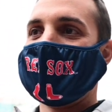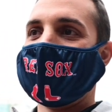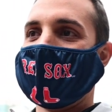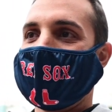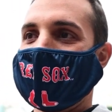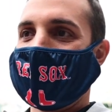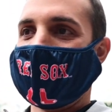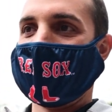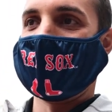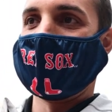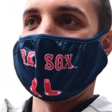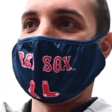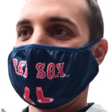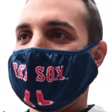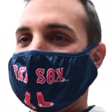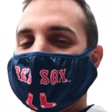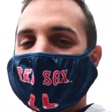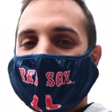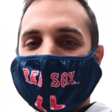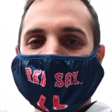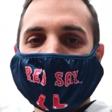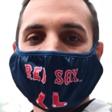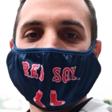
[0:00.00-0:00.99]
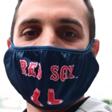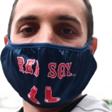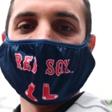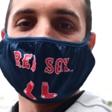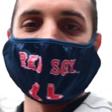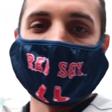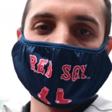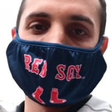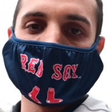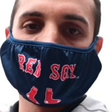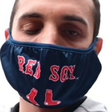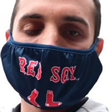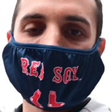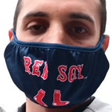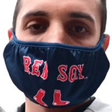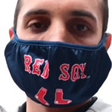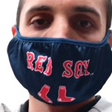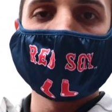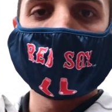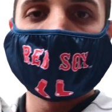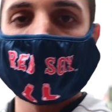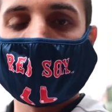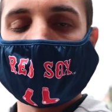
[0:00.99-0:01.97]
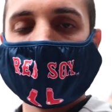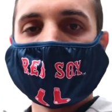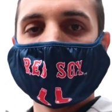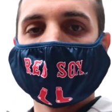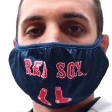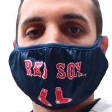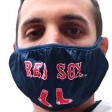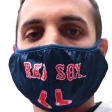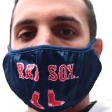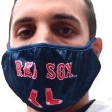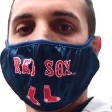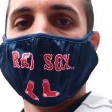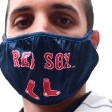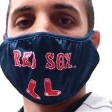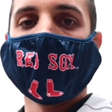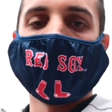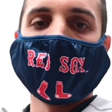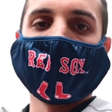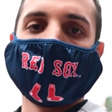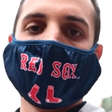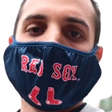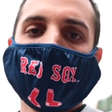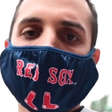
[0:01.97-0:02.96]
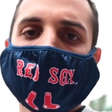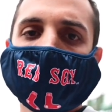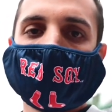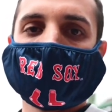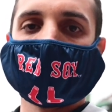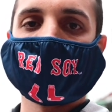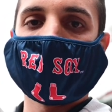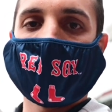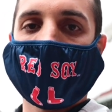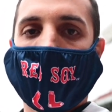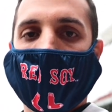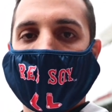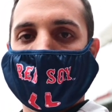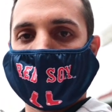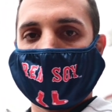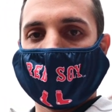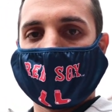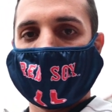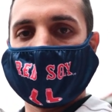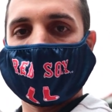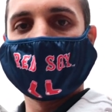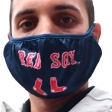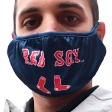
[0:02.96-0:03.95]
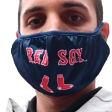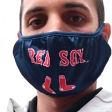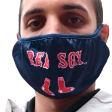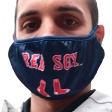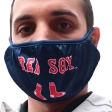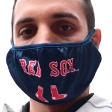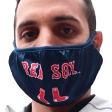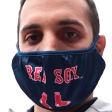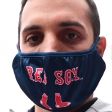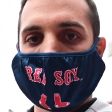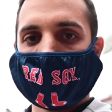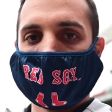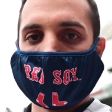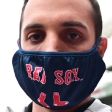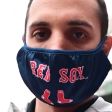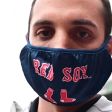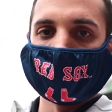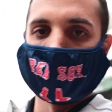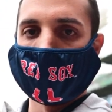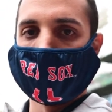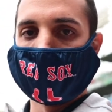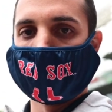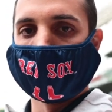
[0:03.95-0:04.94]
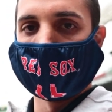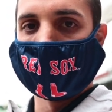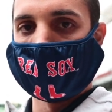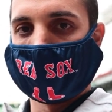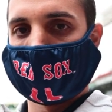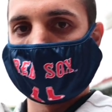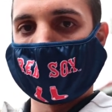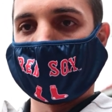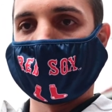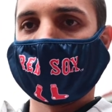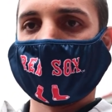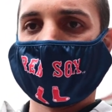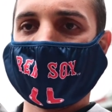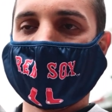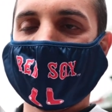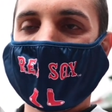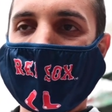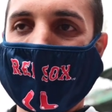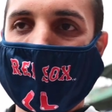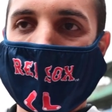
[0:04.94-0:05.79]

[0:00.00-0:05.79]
Uh, definitely an adjustment for those of you who are used to having the cameras over your shoulder.